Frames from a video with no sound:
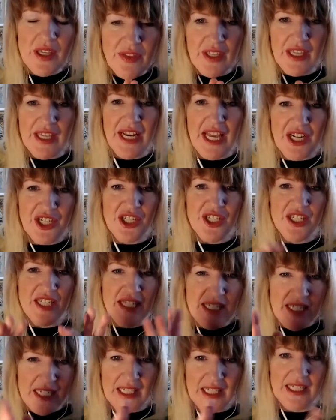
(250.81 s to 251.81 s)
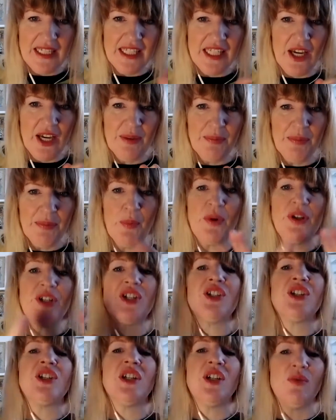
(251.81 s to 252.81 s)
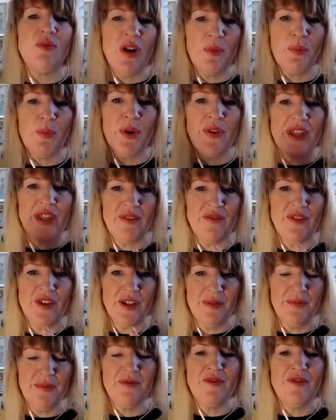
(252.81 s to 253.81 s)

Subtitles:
connections slightly going, but we're just going to run with it for